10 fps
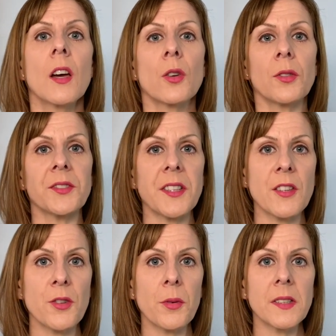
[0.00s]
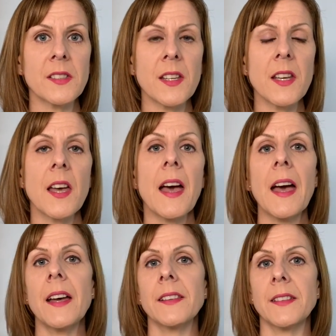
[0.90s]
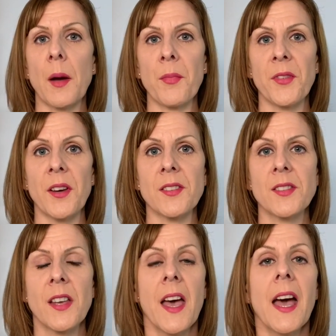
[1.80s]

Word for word: continuity, and depthness.